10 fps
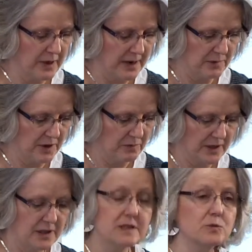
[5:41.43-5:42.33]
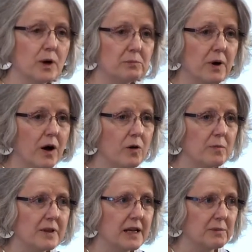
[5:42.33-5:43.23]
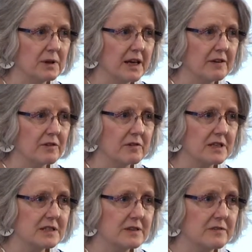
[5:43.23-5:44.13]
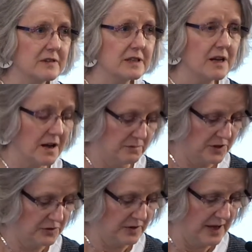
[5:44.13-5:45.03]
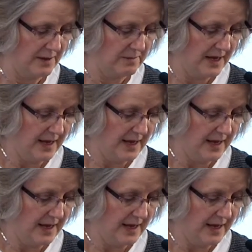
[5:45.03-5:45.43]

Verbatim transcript: but I'm going to read this one poem, and then I'm going to give the rest of the time to them.